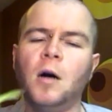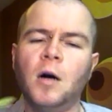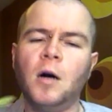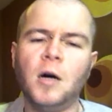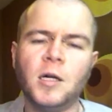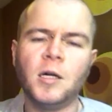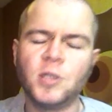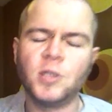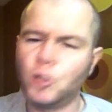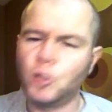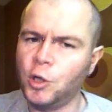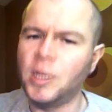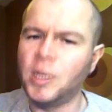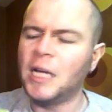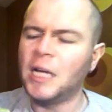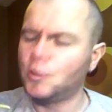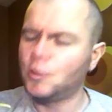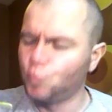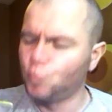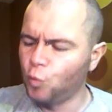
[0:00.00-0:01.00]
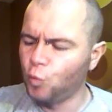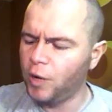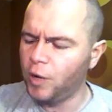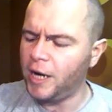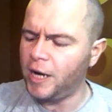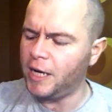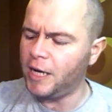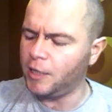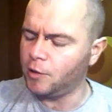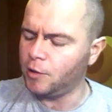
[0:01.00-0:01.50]
It's good. It's
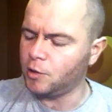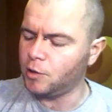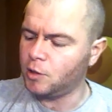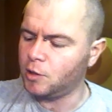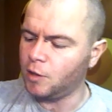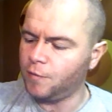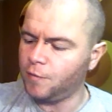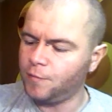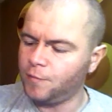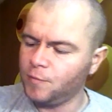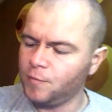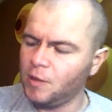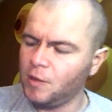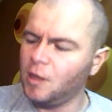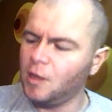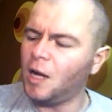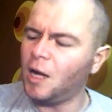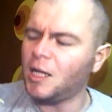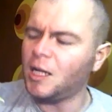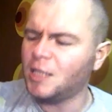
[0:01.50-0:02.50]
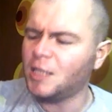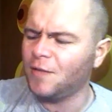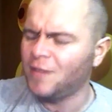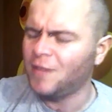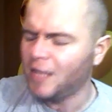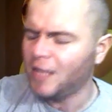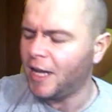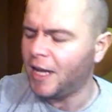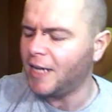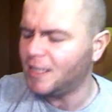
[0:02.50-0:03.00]
really good stuff. Lots of
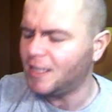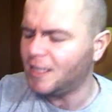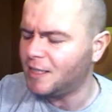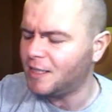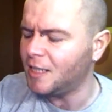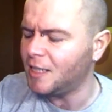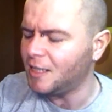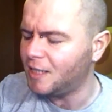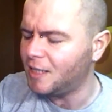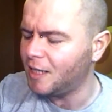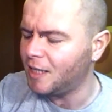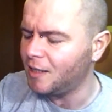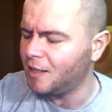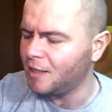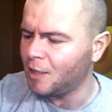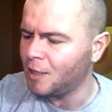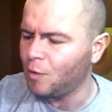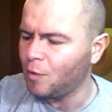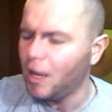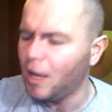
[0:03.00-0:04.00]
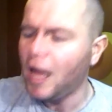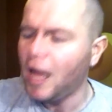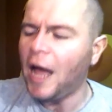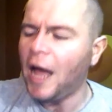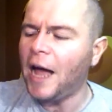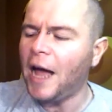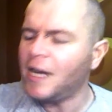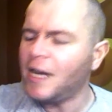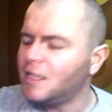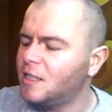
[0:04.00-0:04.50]
nice detail, you know.
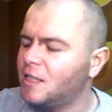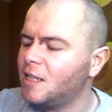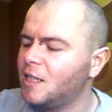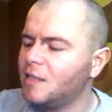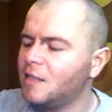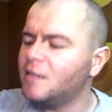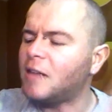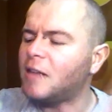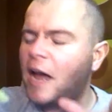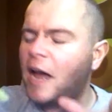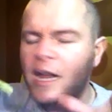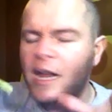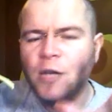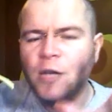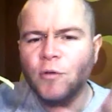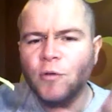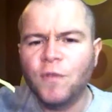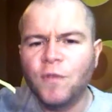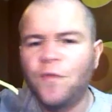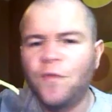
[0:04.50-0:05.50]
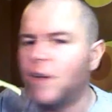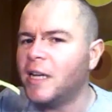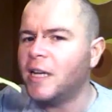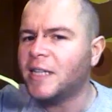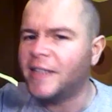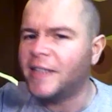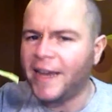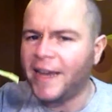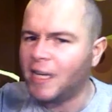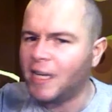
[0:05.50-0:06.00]
I don't feel like
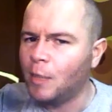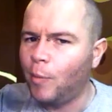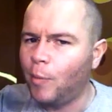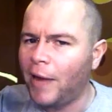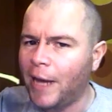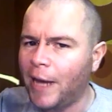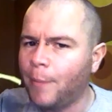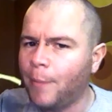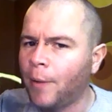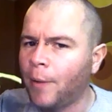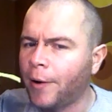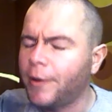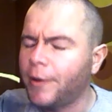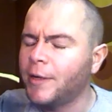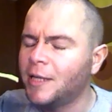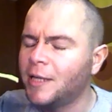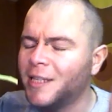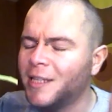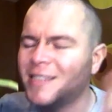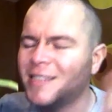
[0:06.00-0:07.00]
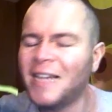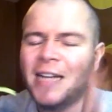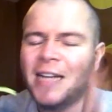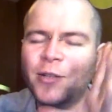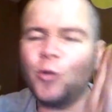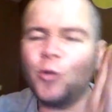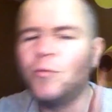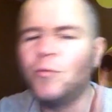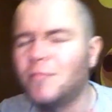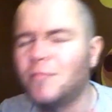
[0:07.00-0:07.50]
taking a black marker to this. I
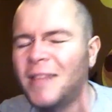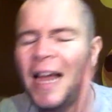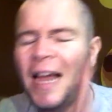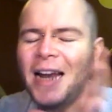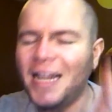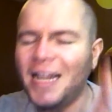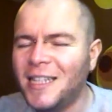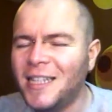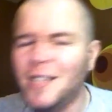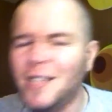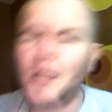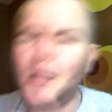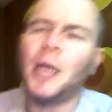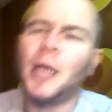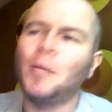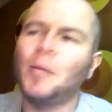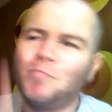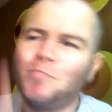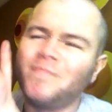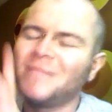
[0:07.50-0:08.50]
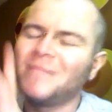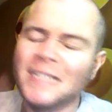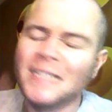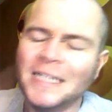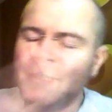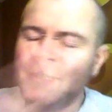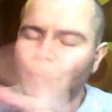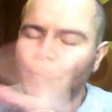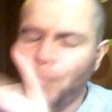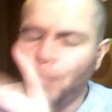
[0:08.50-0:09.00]
like to take a
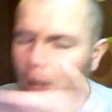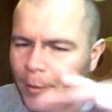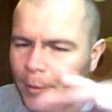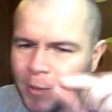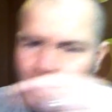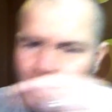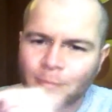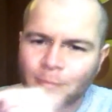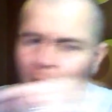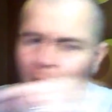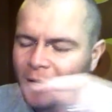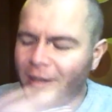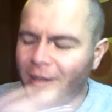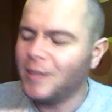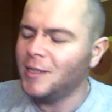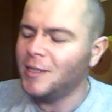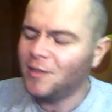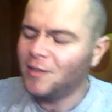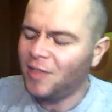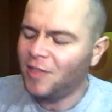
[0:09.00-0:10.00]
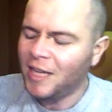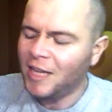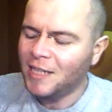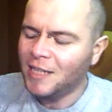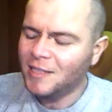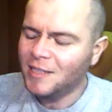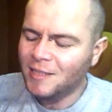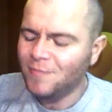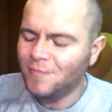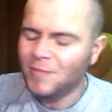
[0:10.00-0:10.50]
permanent marker to things
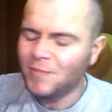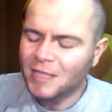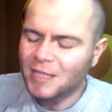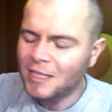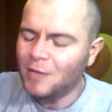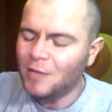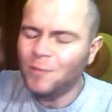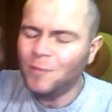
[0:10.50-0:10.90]
and, you know,